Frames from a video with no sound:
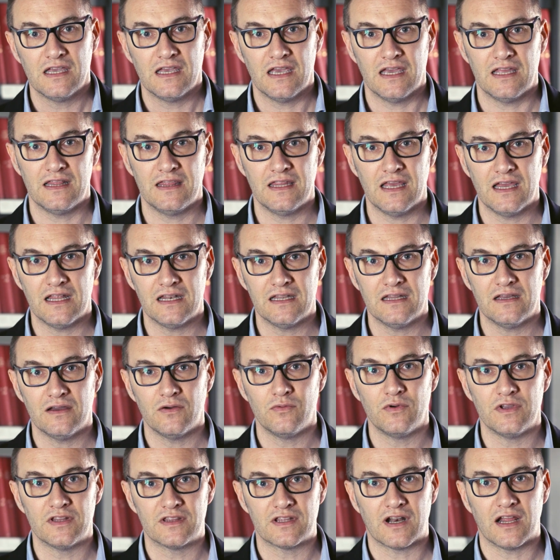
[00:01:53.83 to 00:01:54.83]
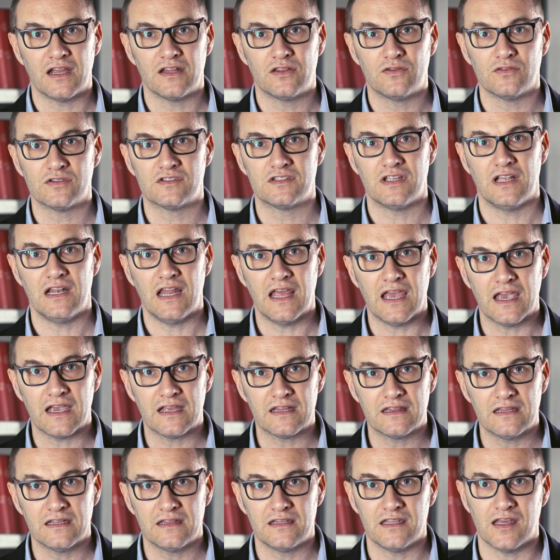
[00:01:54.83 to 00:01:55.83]
and then we try to
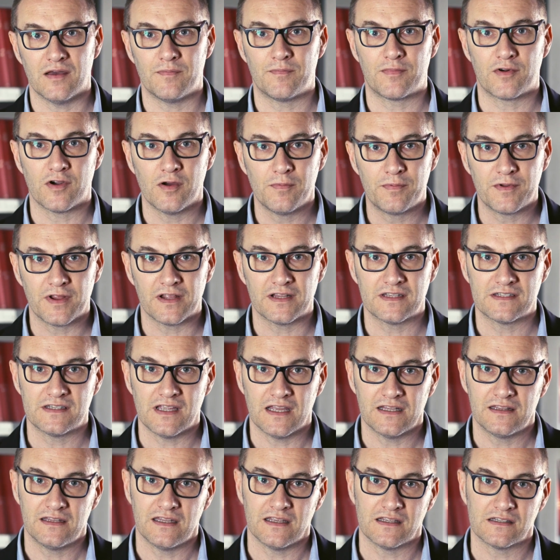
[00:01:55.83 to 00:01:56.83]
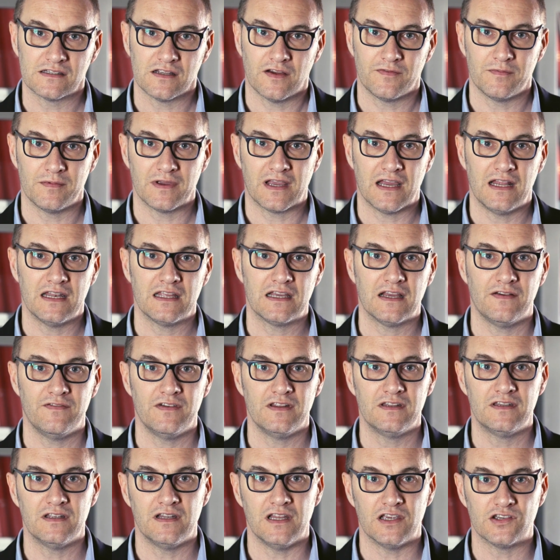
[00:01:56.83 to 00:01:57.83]
select the appropriate settings of mechanical
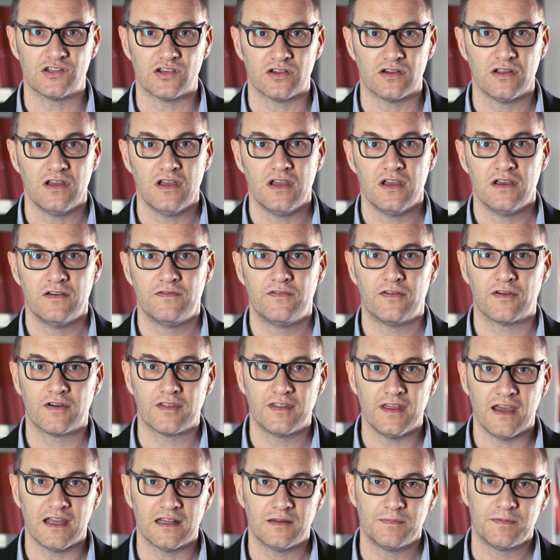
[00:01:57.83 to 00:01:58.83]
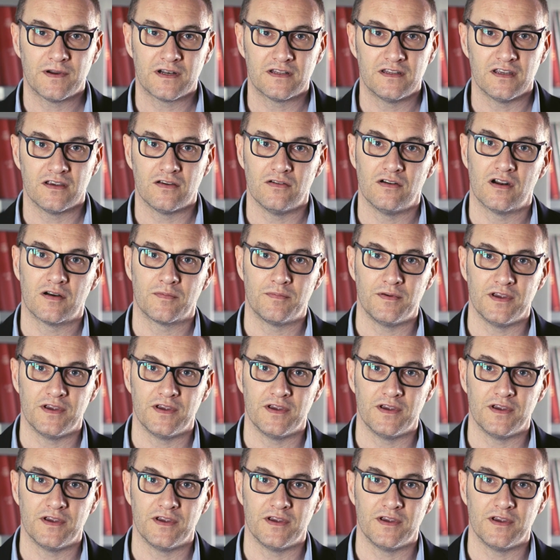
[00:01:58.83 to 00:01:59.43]
ventilation for that particular